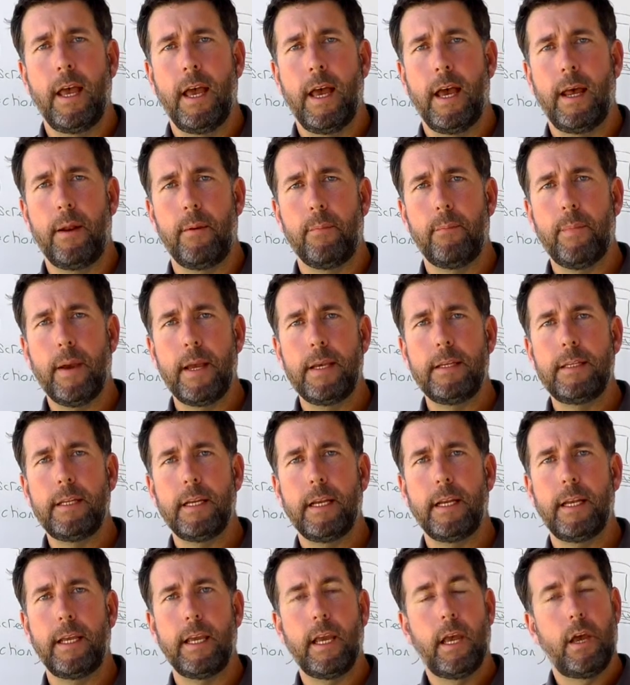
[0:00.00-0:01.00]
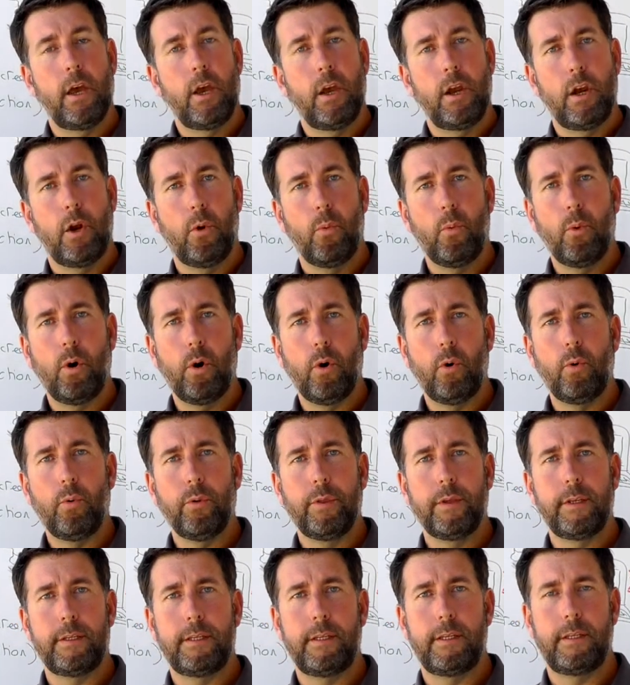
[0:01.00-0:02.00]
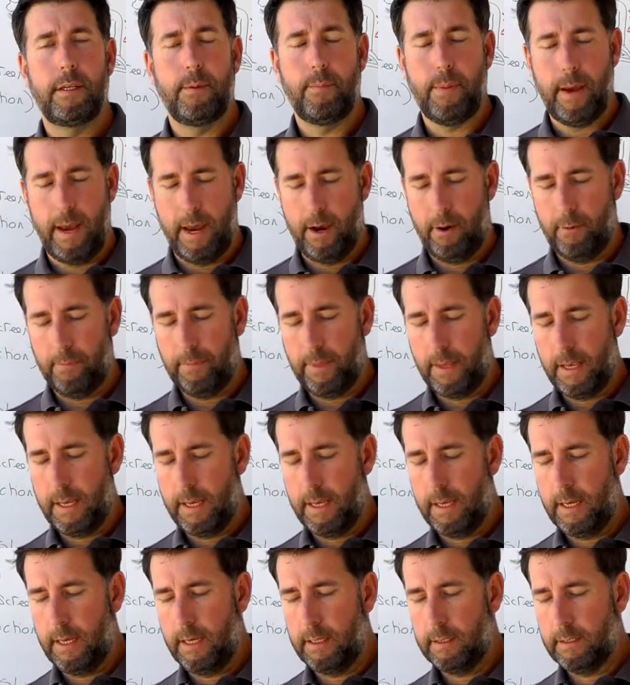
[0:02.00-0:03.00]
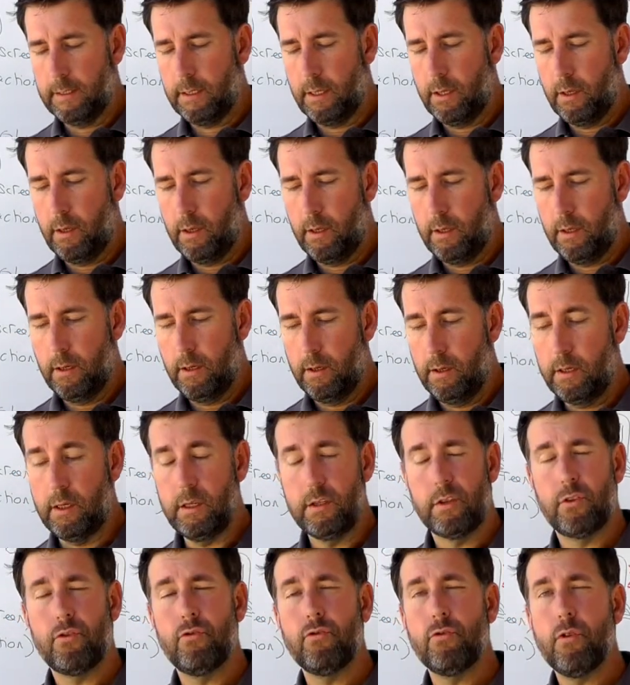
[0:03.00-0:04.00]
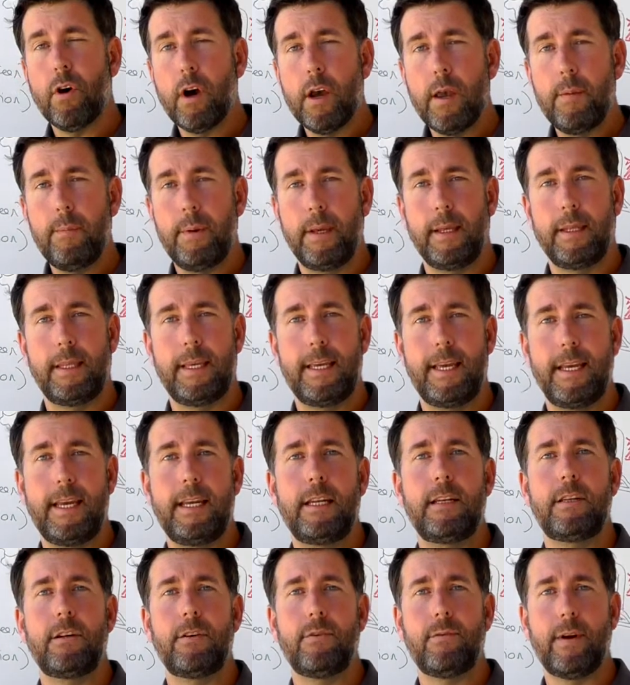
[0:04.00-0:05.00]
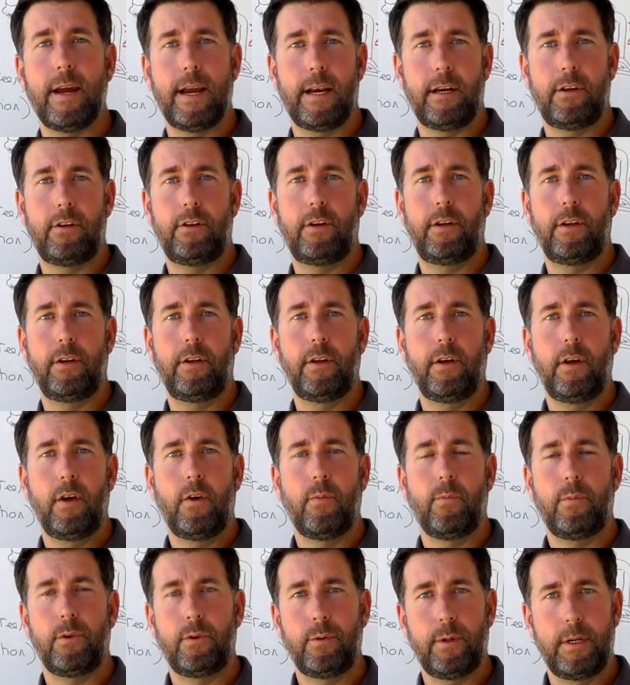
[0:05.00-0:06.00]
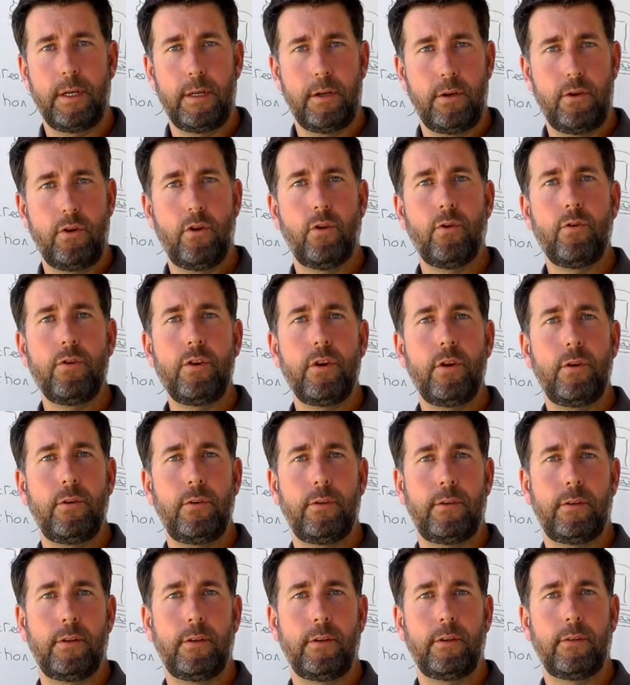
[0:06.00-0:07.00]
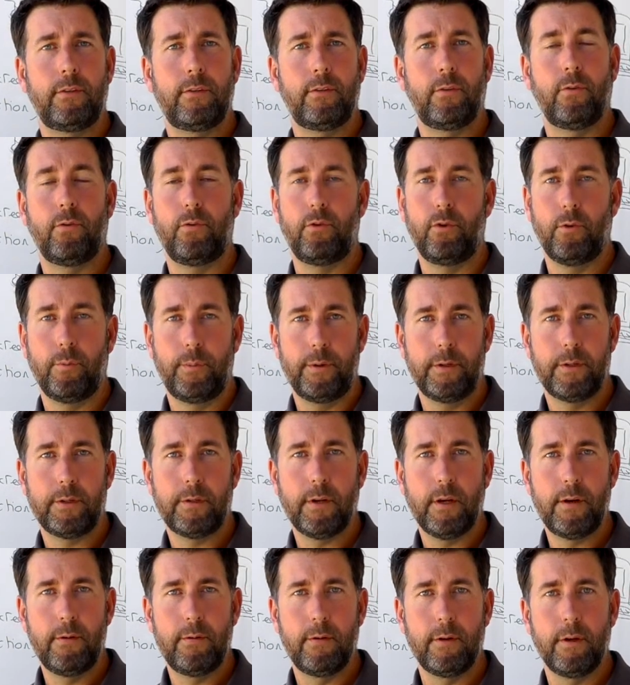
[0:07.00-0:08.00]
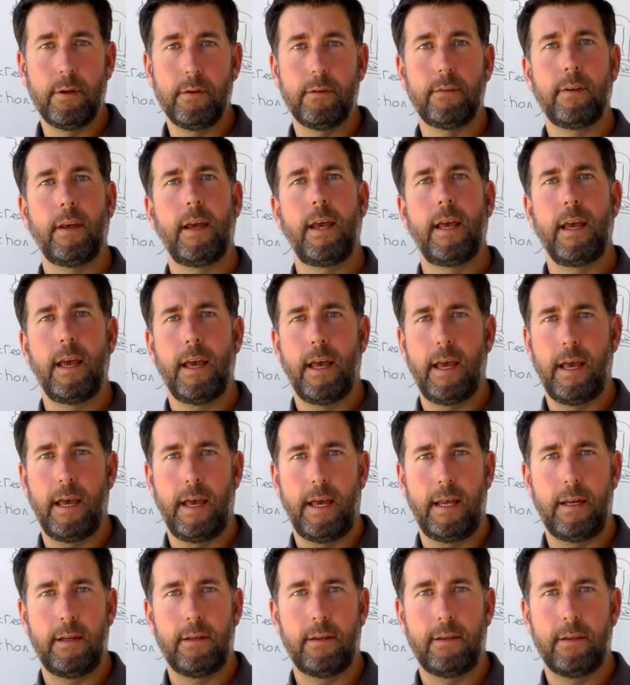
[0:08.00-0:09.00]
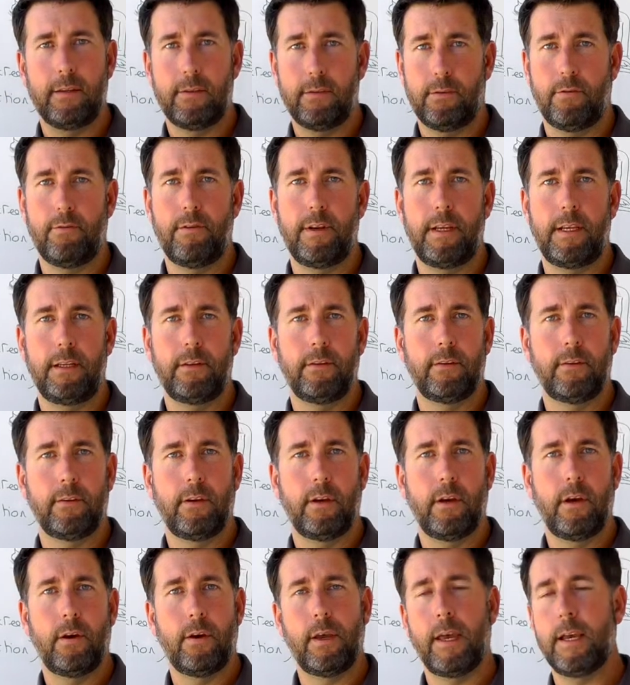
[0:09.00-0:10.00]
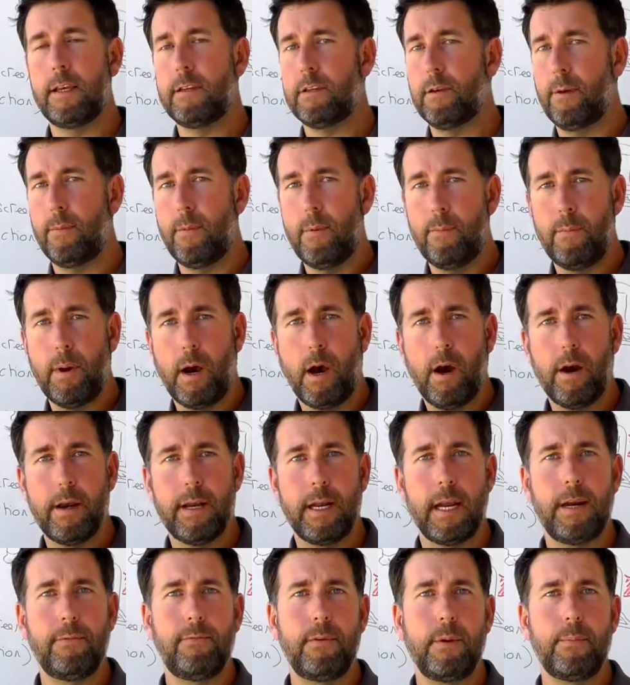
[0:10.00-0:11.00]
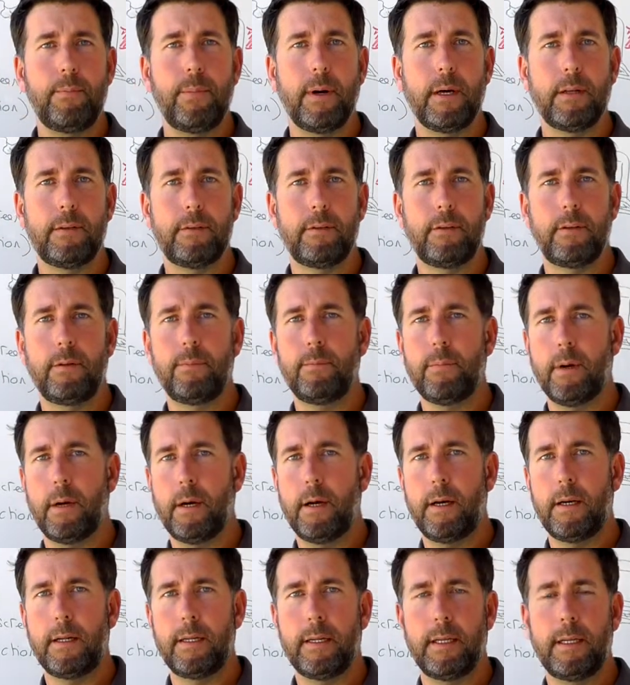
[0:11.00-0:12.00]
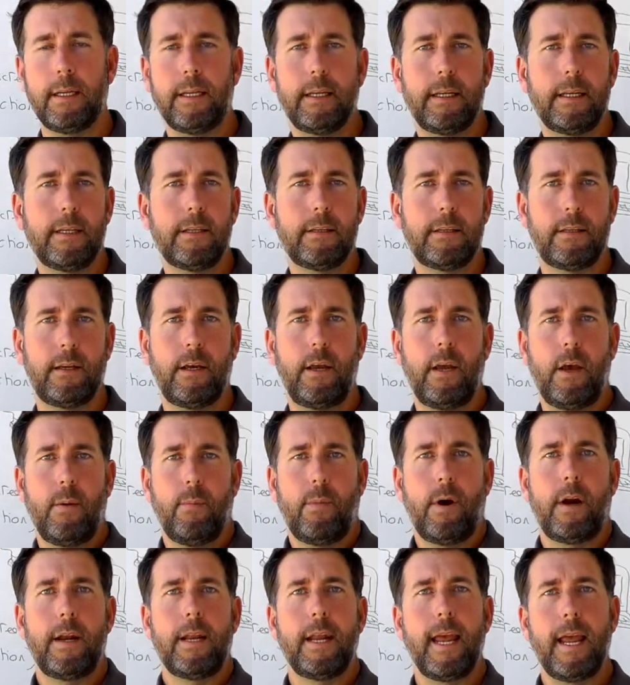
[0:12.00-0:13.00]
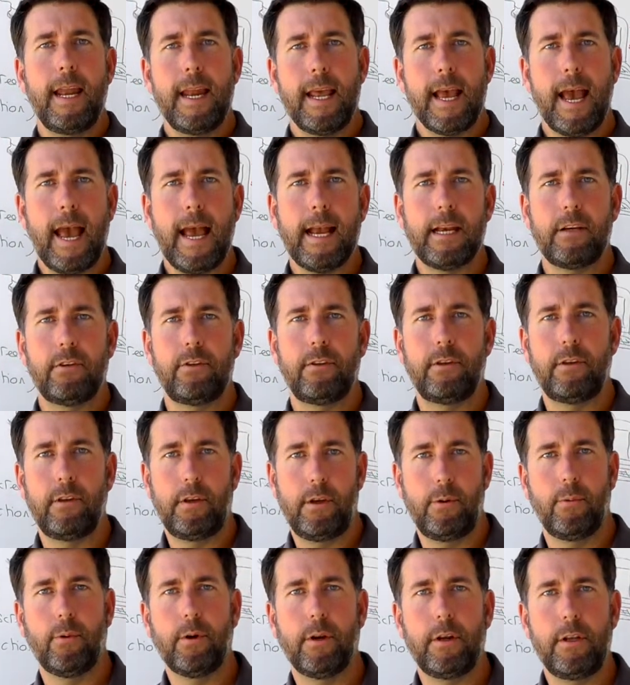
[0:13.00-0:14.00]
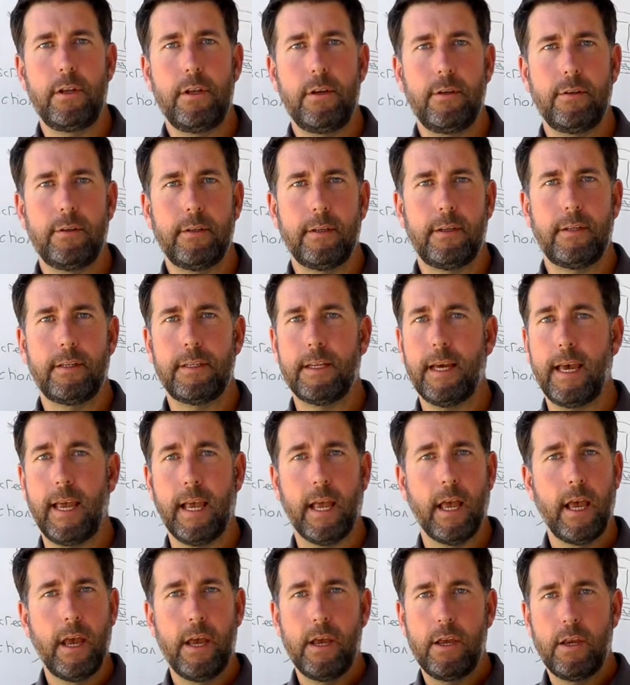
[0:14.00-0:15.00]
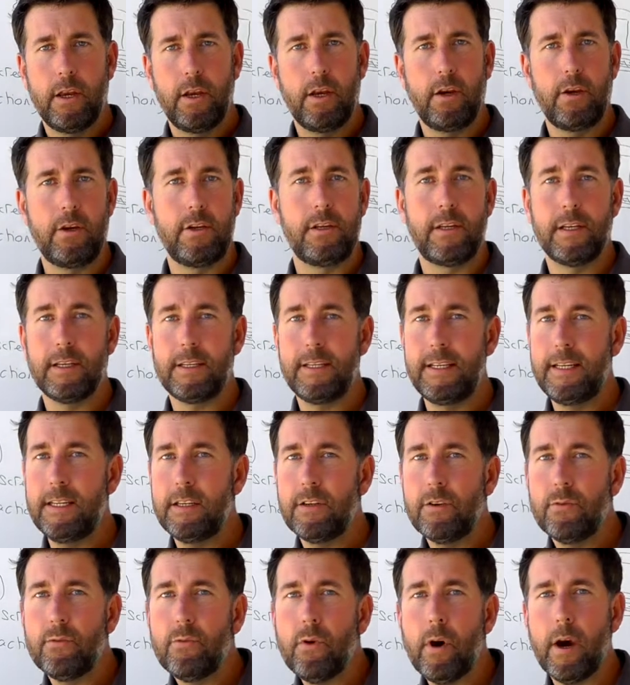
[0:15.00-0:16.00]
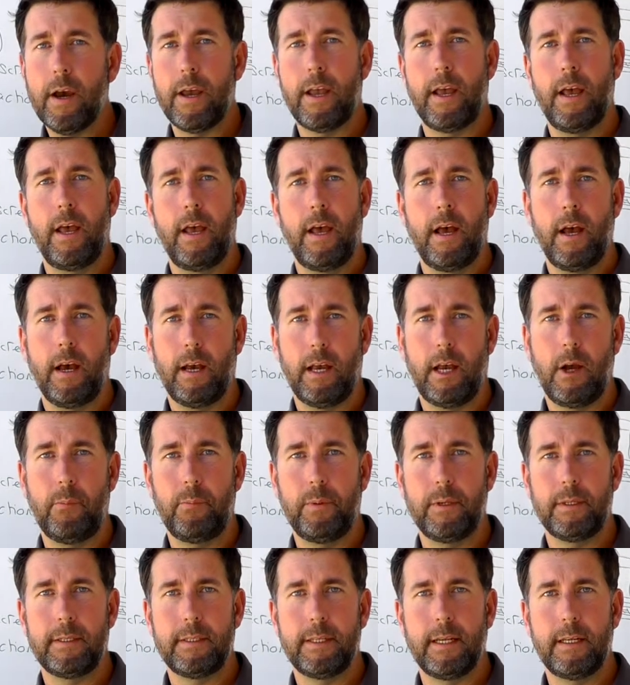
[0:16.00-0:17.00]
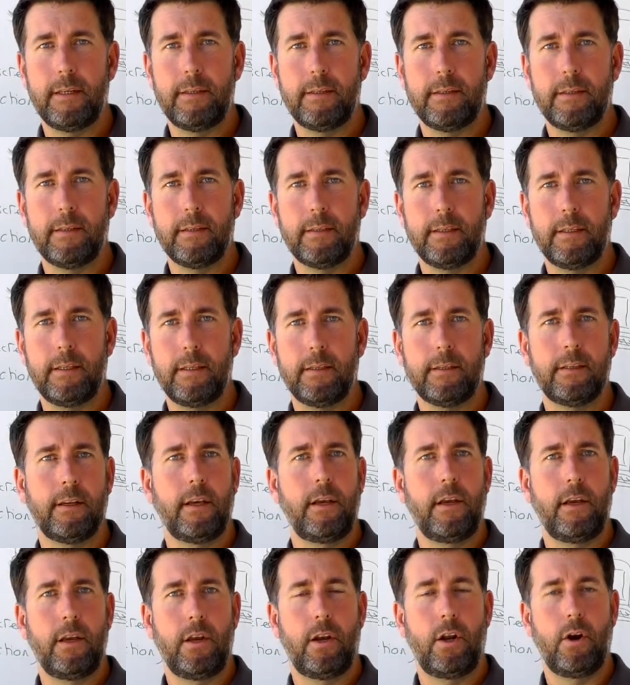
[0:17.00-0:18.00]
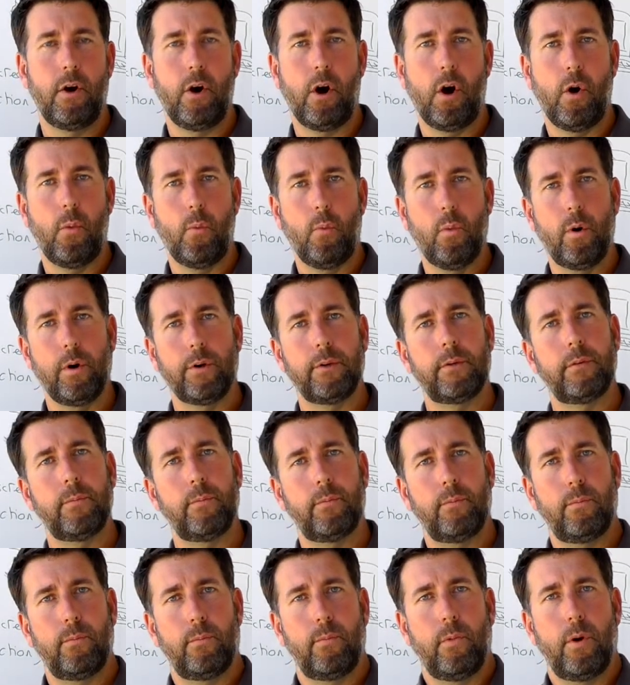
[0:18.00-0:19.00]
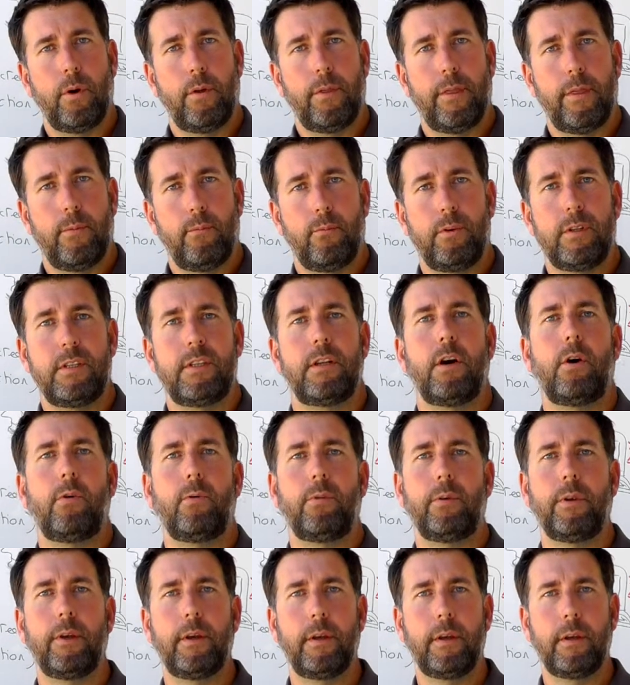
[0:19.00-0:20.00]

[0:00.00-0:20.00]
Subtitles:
And basically, what all this is about is describing the interaction between your users or your personas and the screens. Okay, so behind every button, behind a list, behind any action that you want a user to take, you just need to write a couple of sentences, on what result.